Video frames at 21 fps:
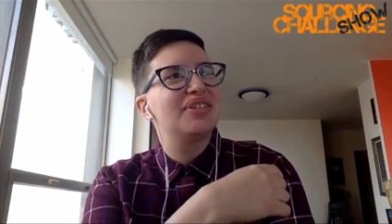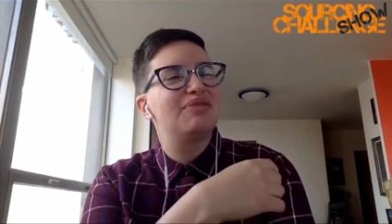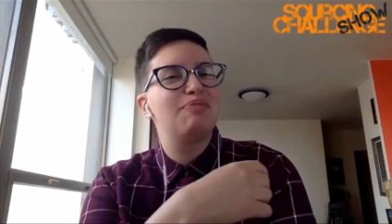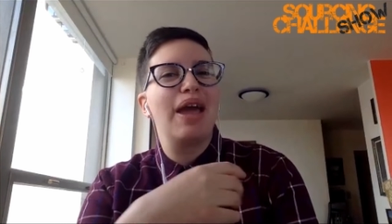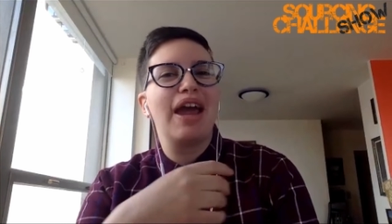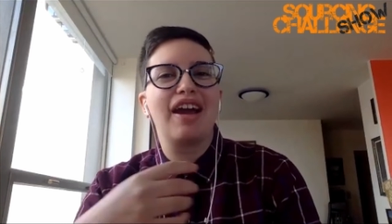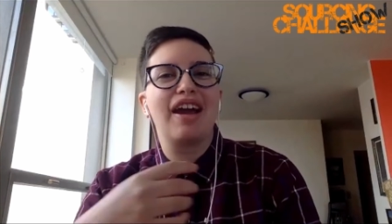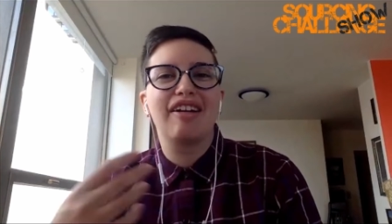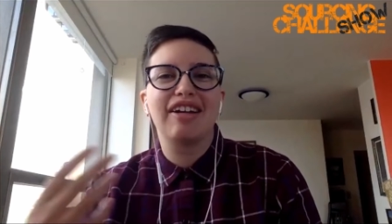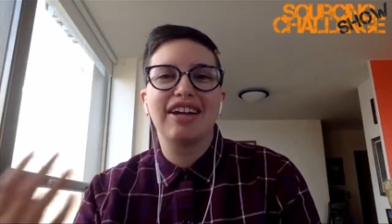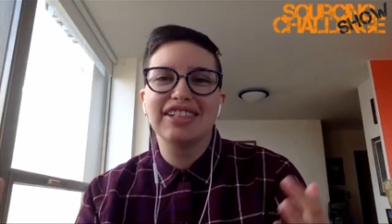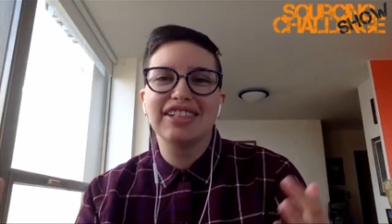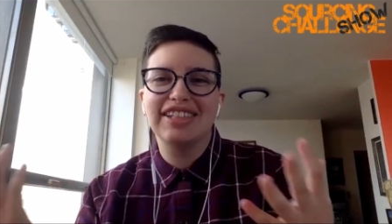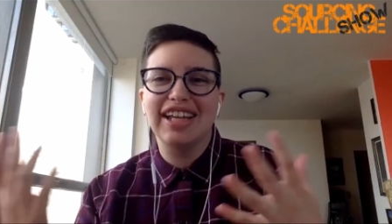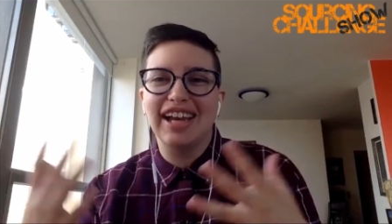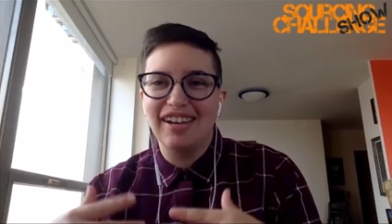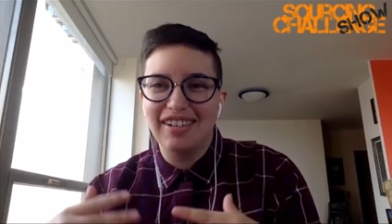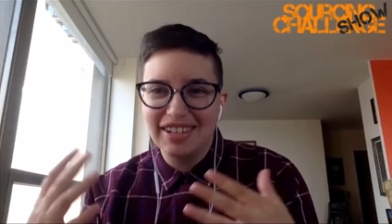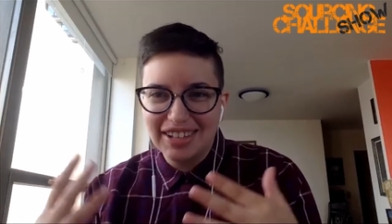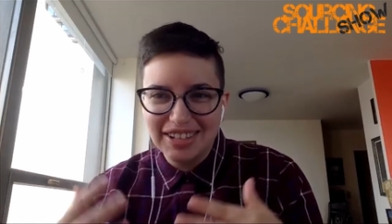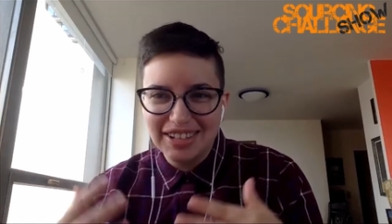sort of
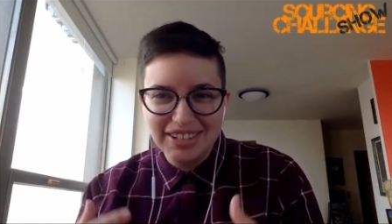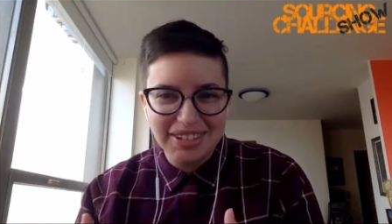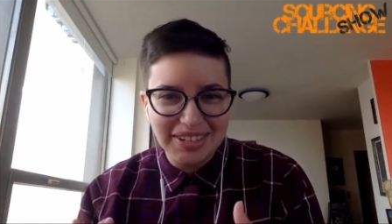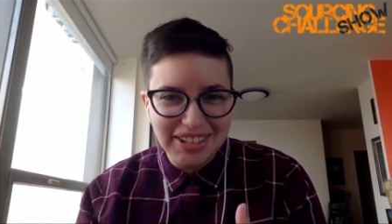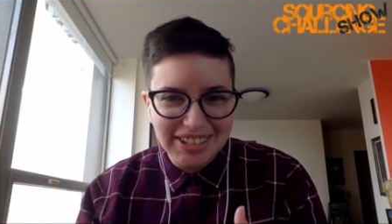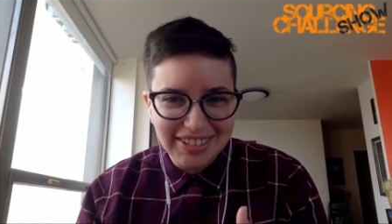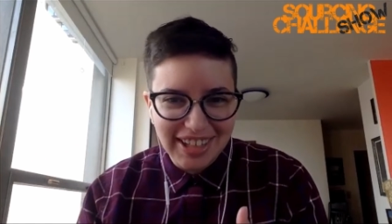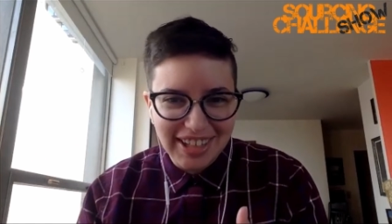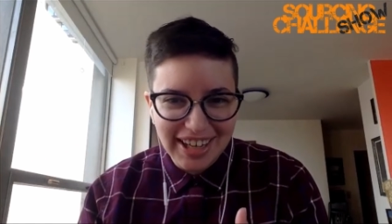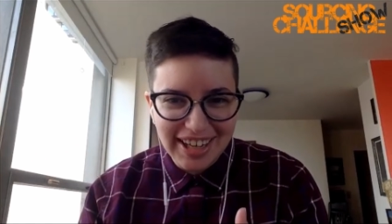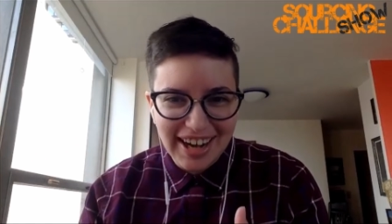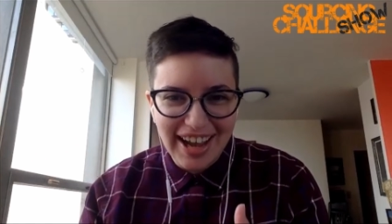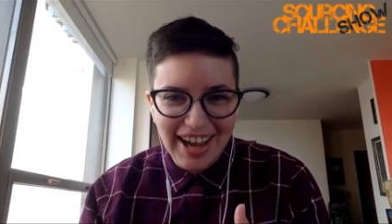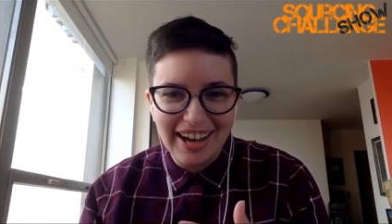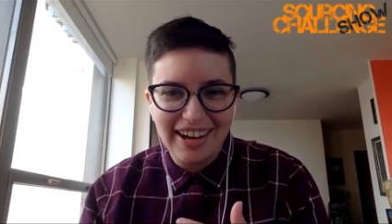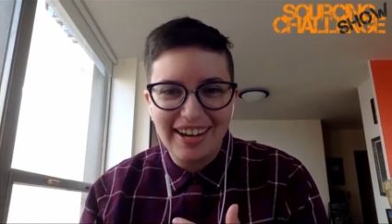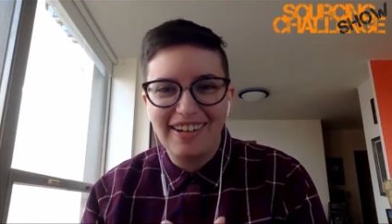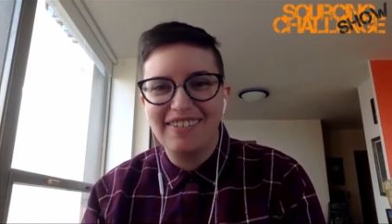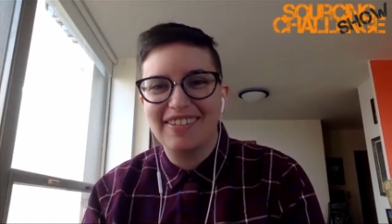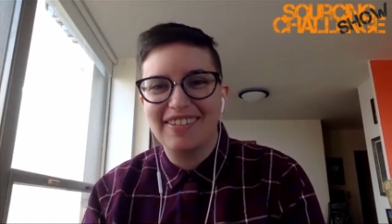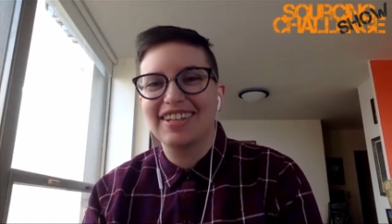paring down our tools
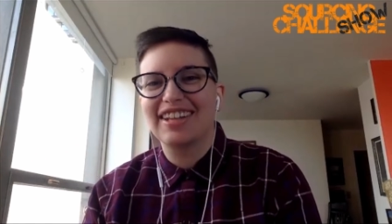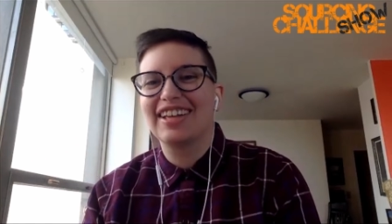right now.